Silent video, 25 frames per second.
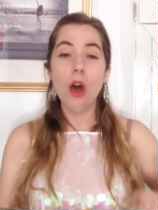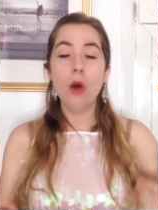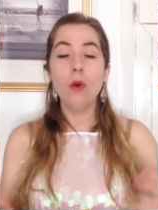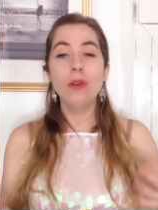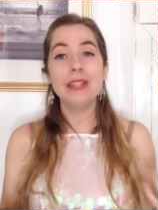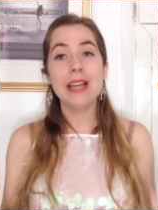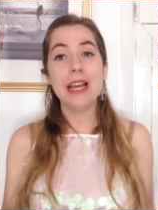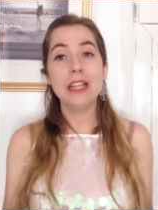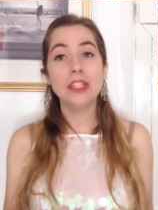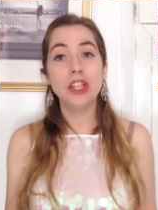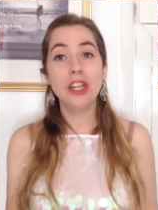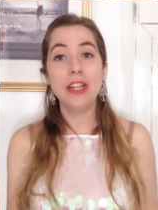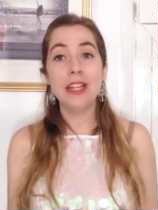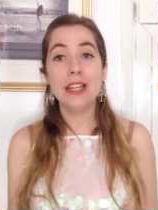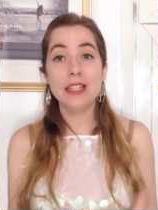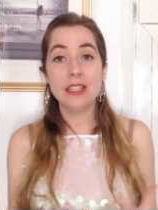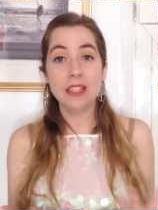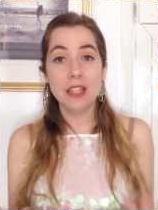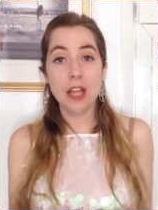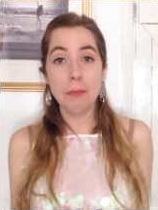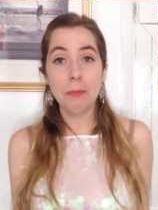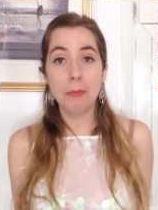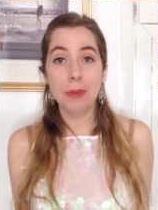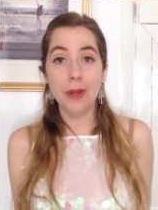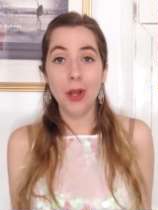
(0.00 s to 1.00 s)
was actually a
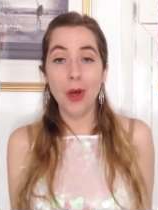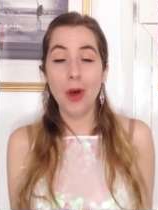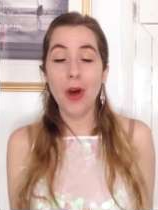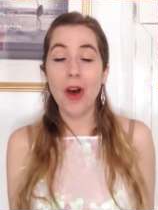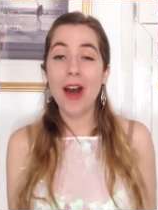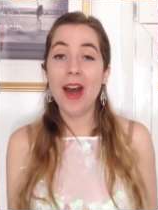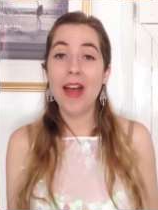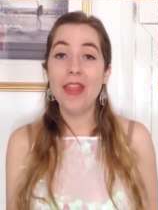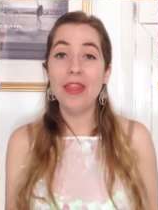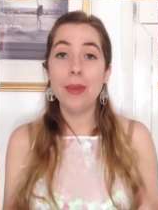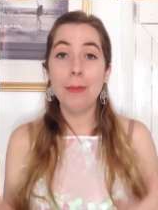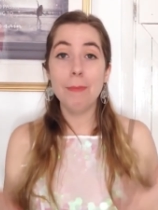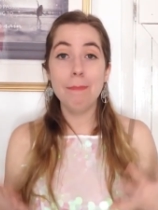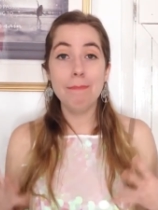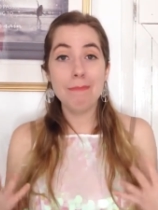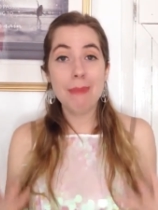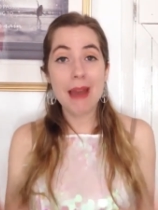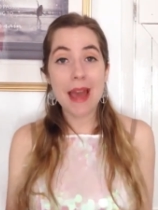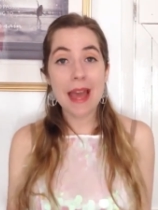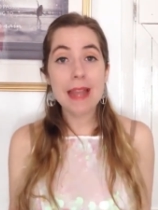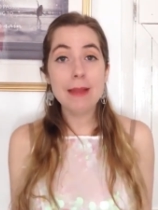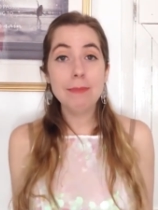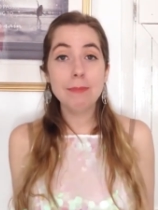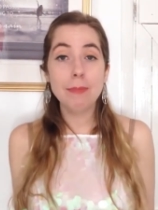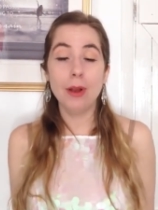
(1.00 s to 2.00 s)
subplot, and the
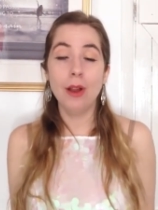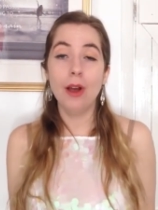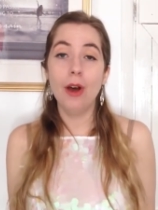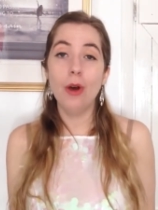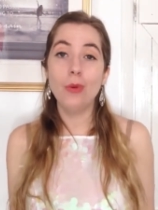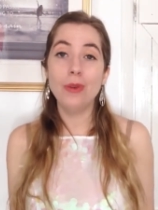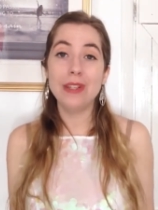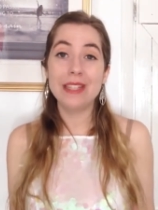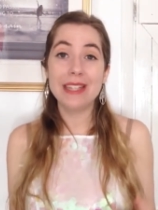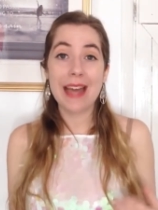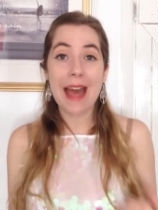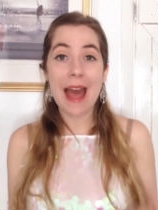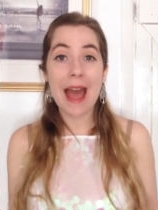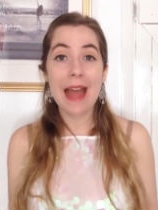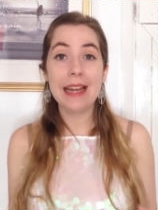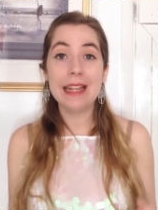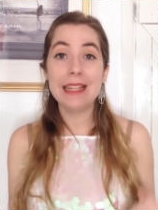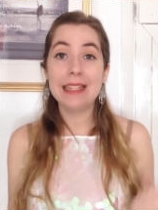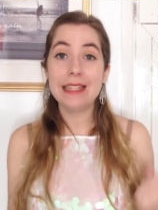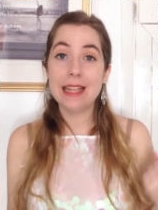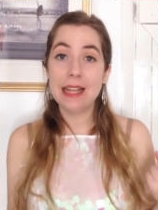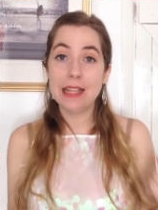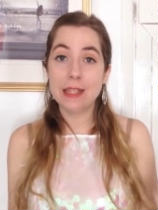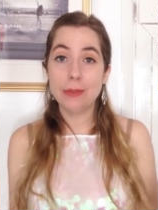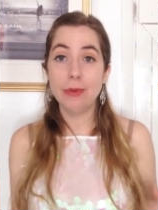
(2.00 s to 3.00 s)
main plot was
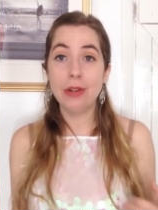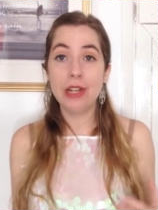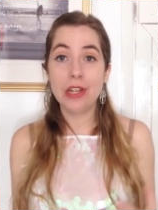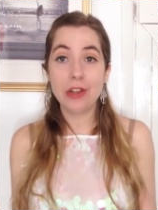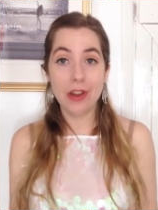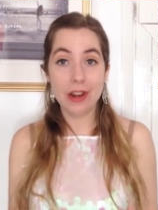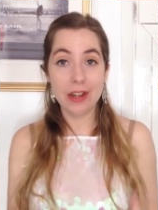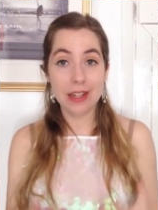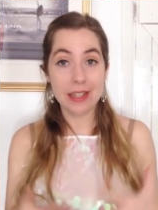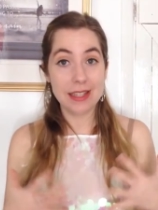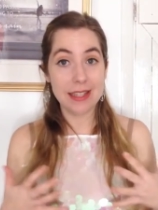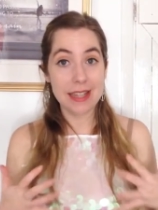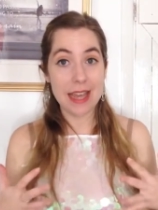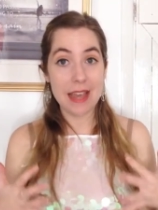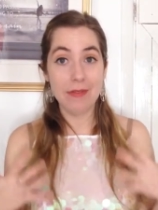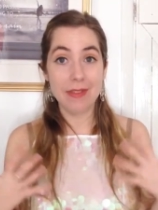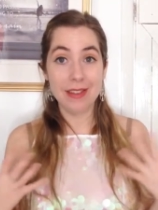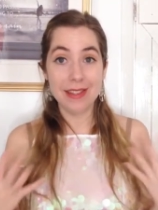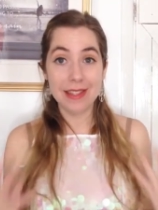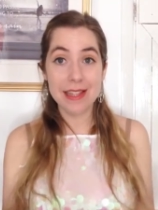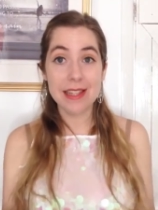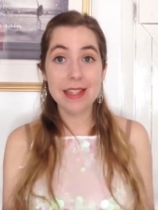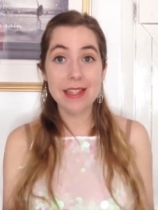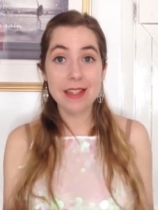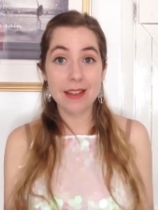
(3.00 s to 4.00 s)
Katniss desperately trying to save her
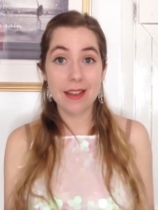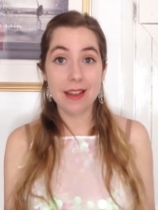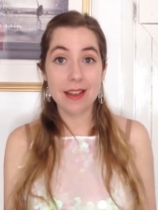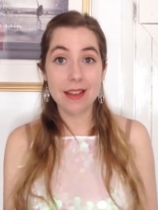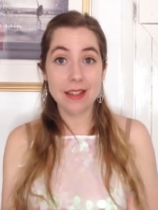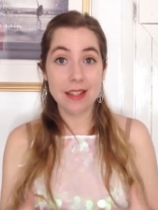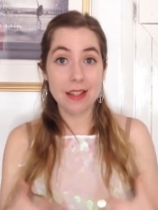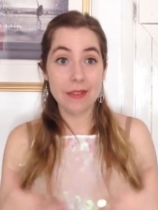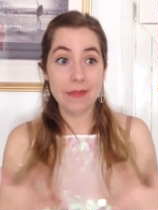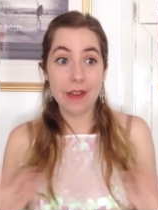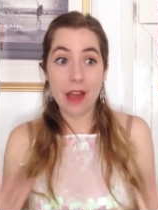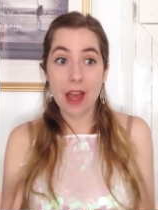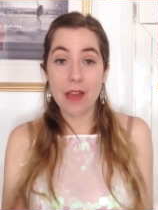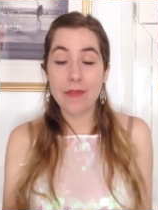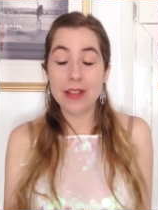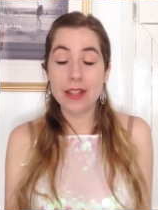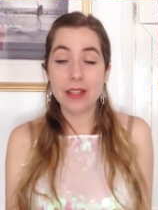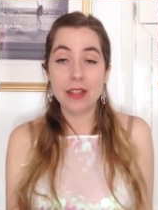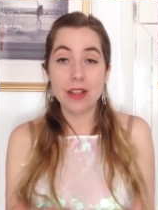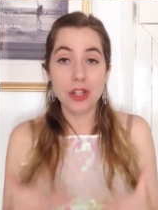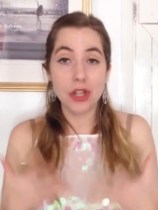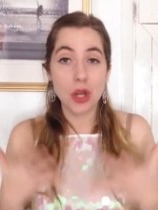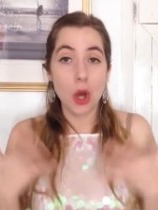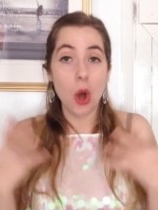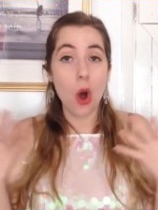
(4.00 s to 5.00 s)
sister and survive in
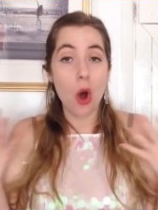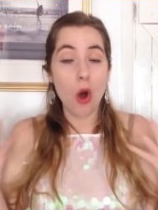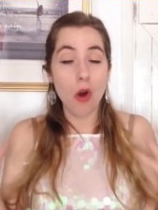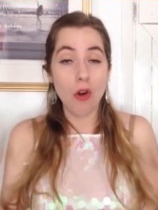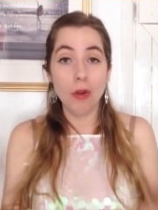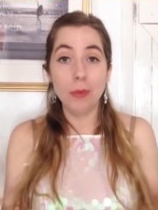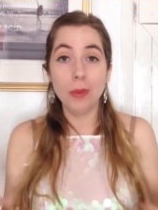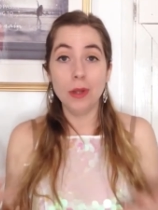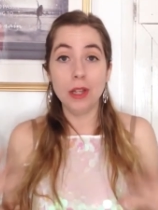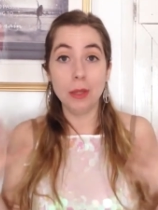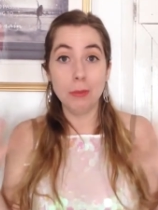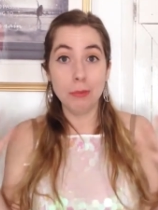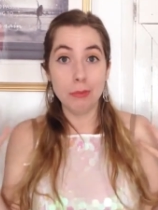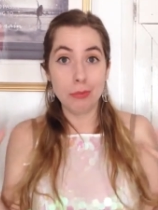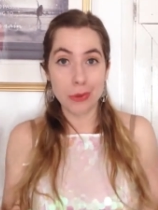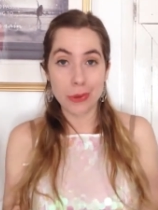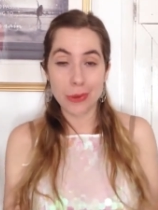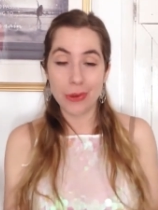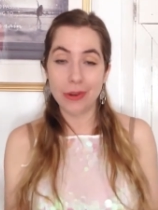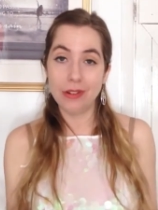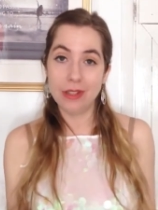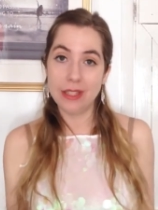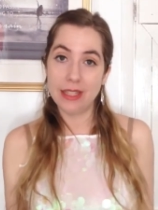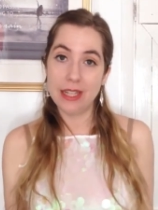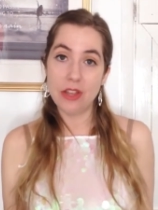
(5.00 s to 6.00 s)
such a horrible and
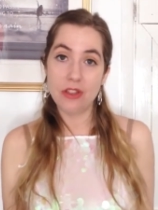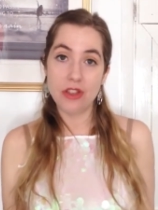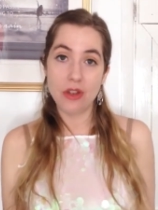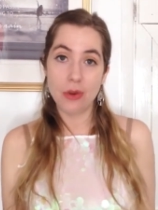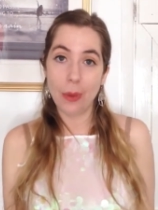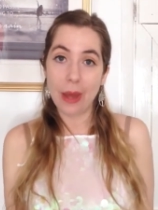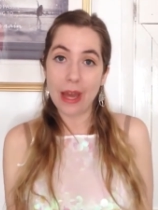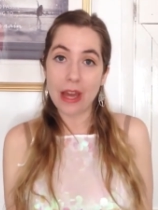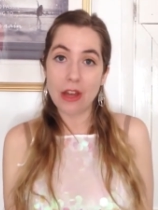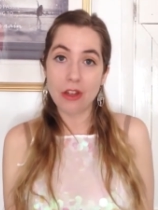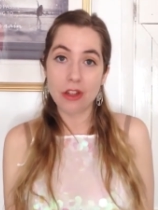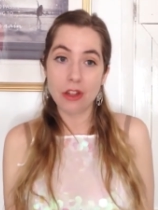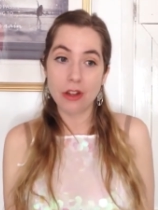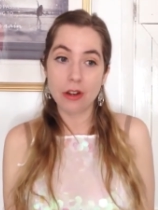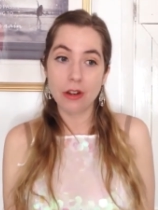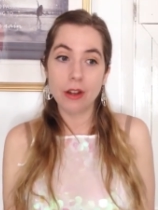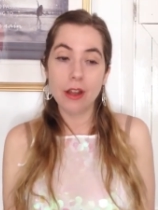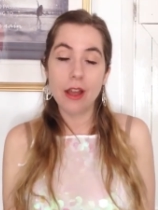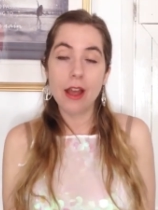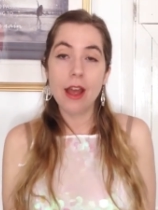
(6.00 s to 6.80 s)
brutal situation.